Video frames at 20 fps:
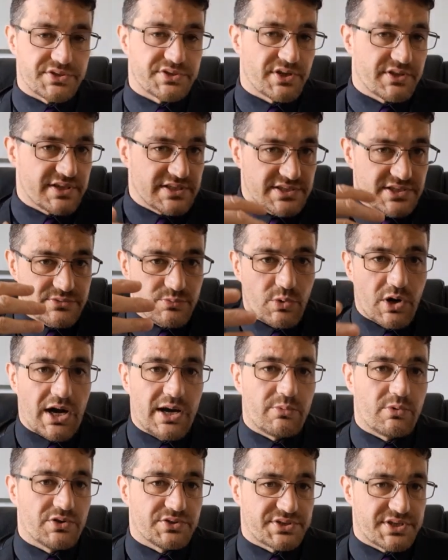So this is what
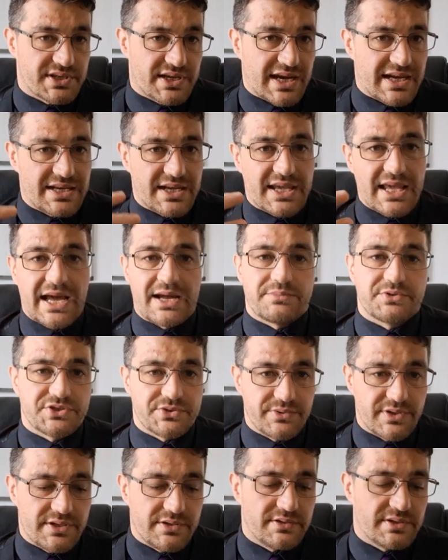I want to kind of
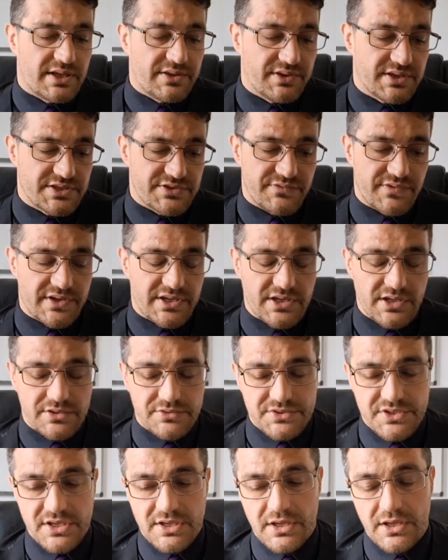capture in these
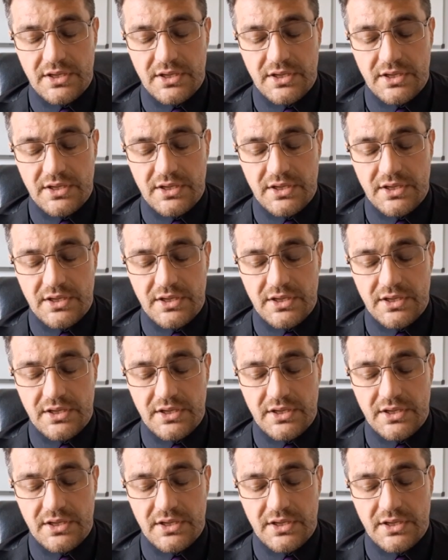videos.